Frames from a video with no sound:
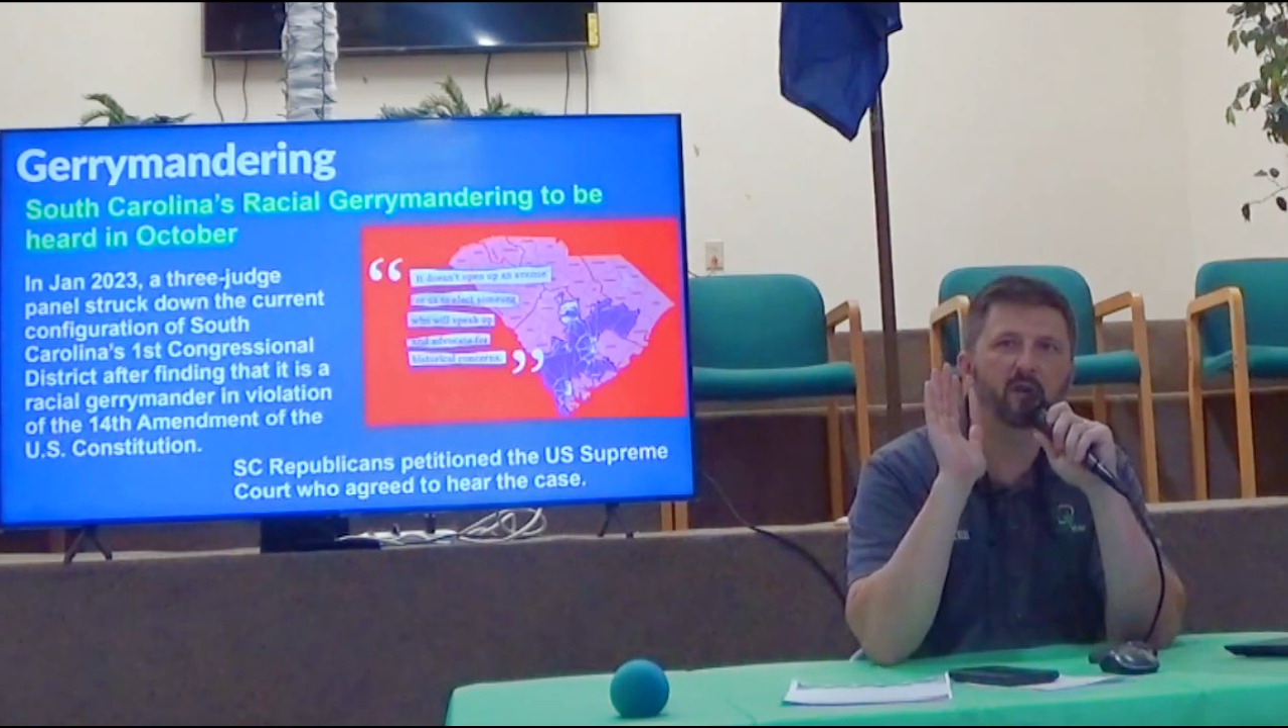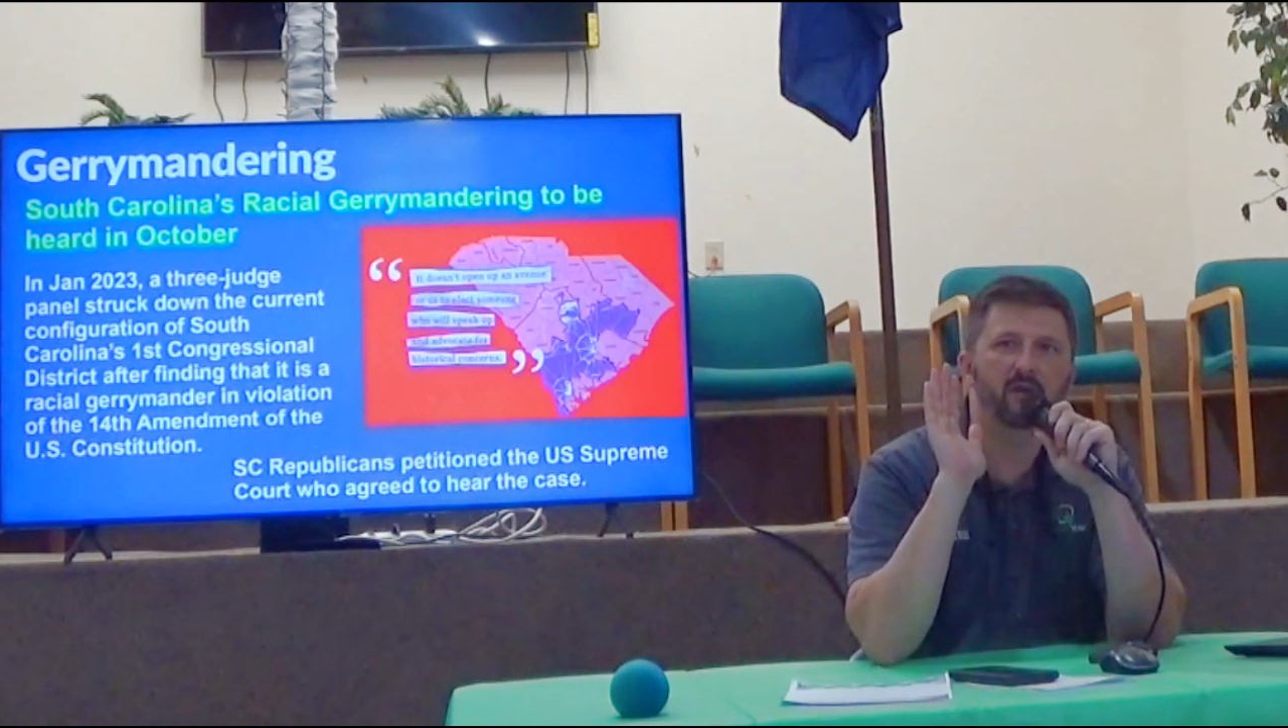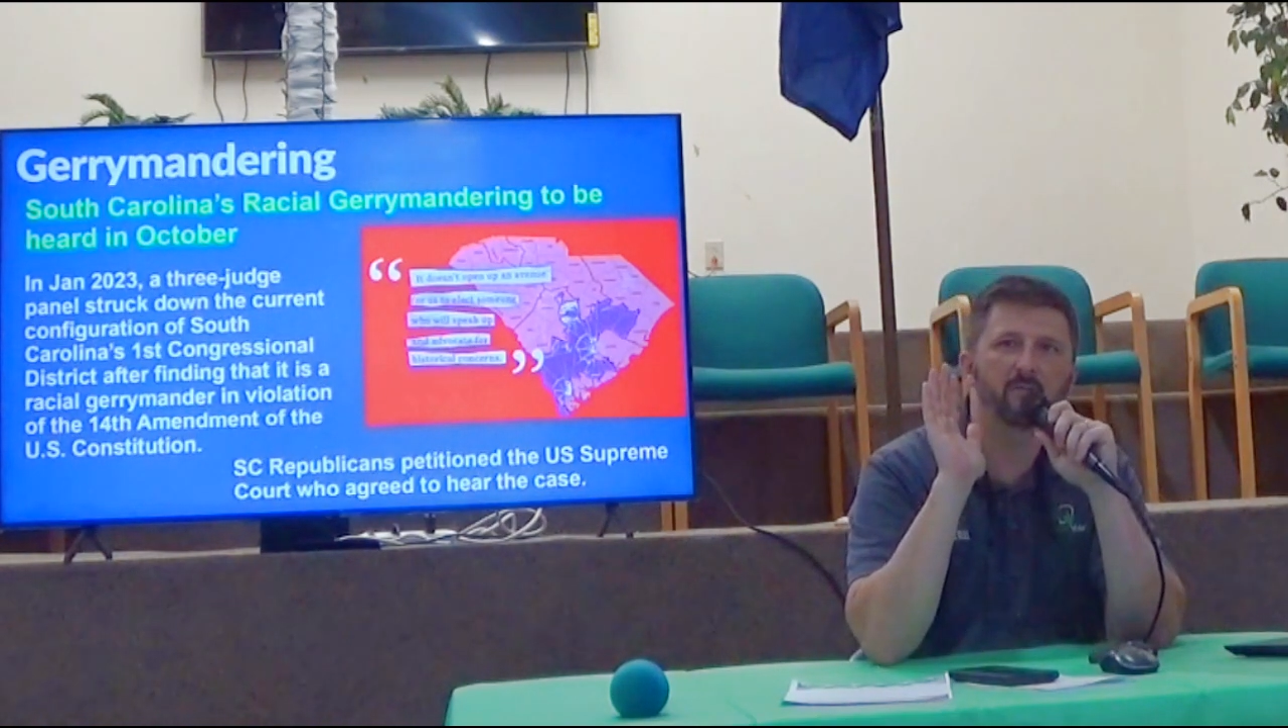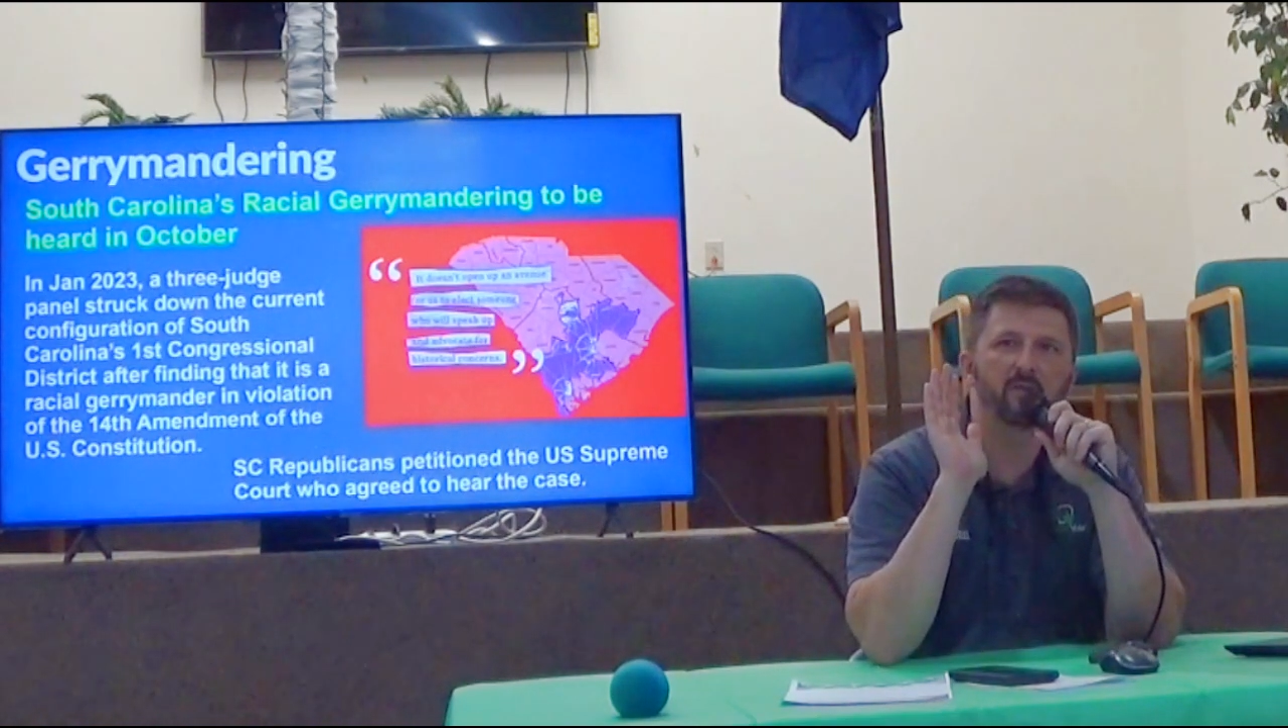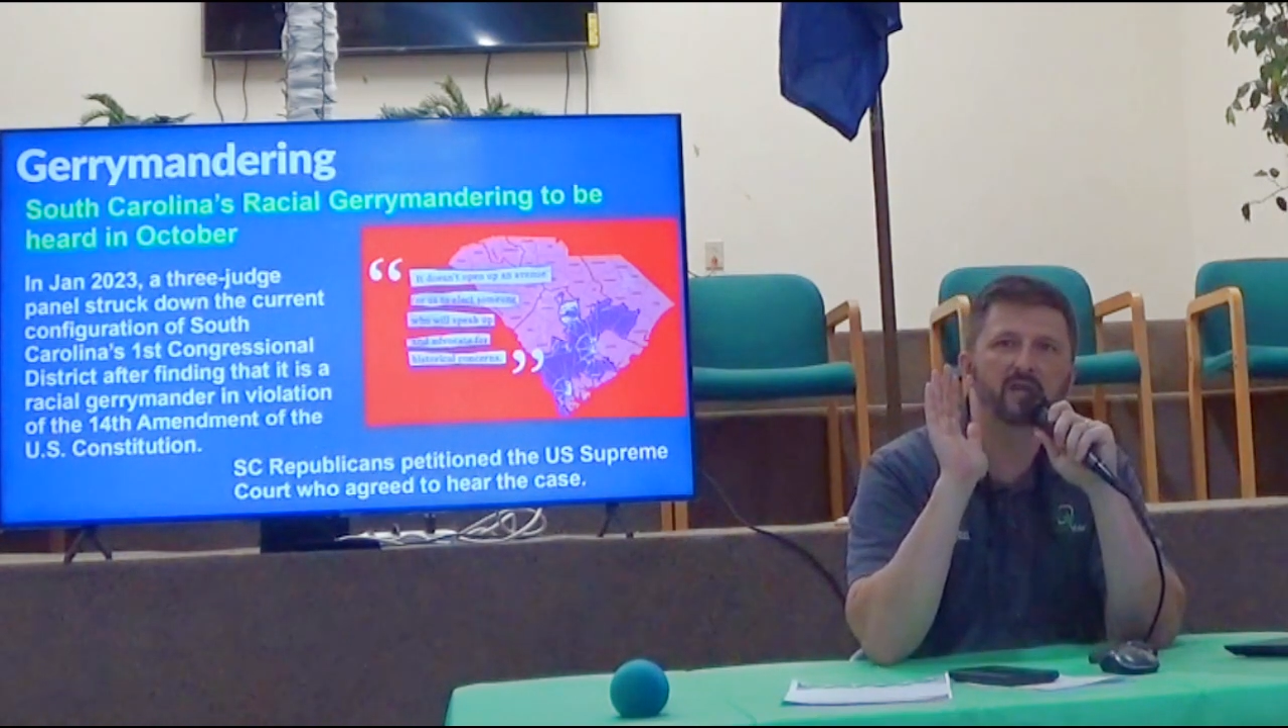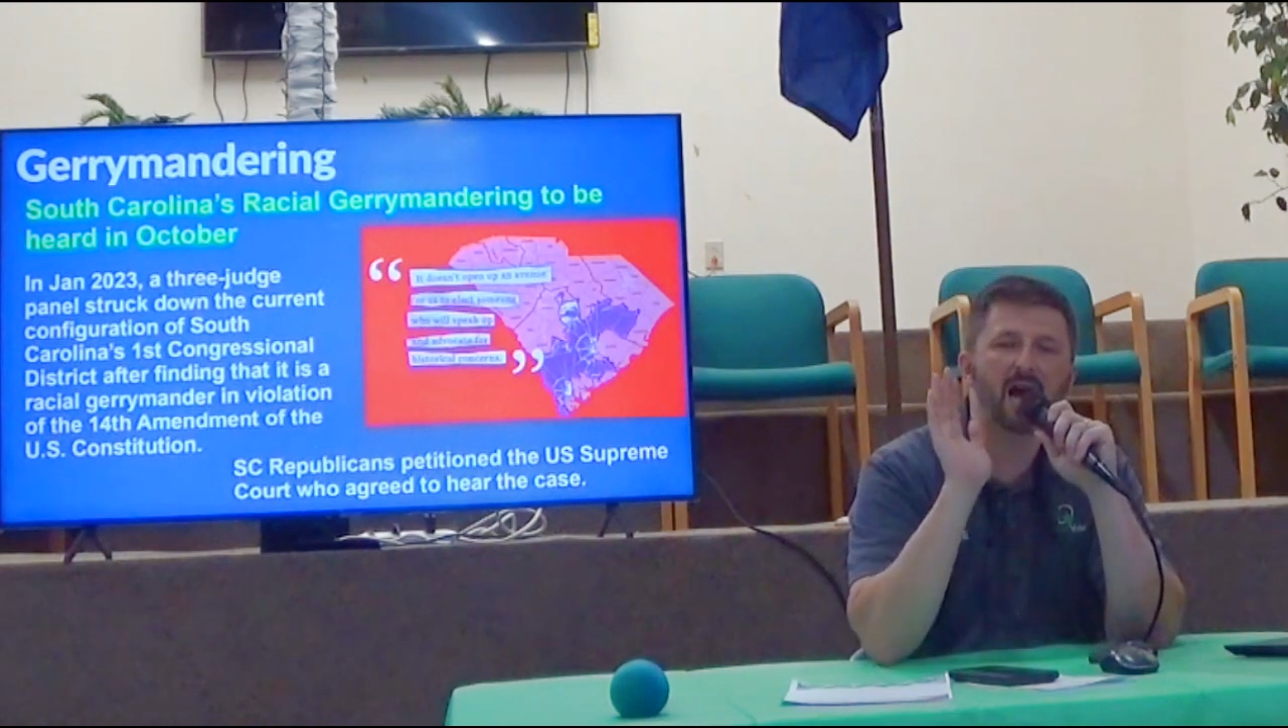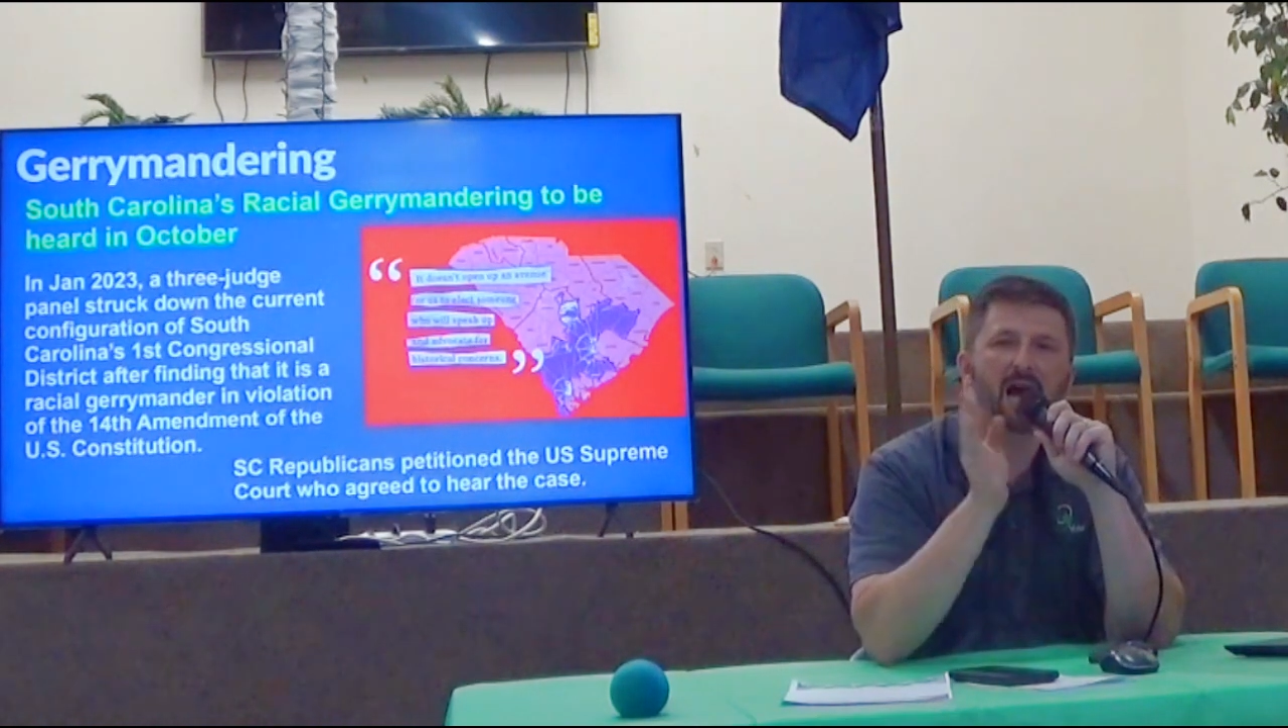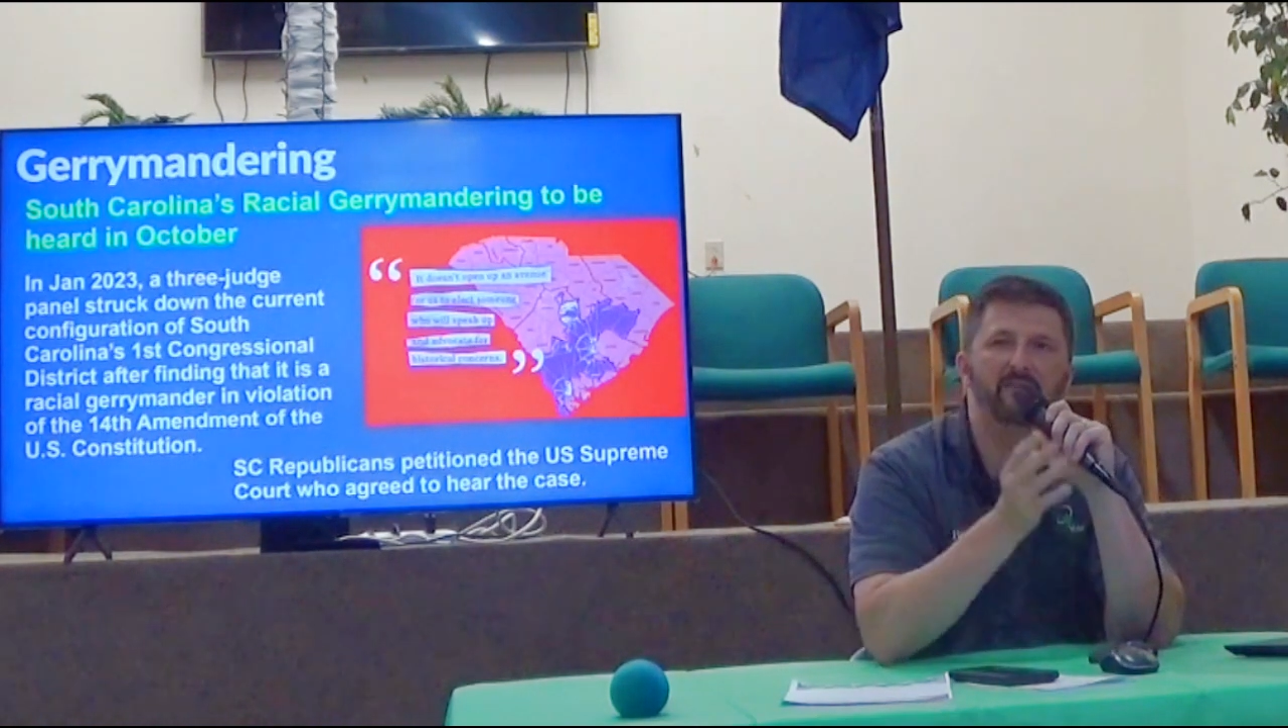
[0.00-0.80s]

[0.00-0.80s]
one of the most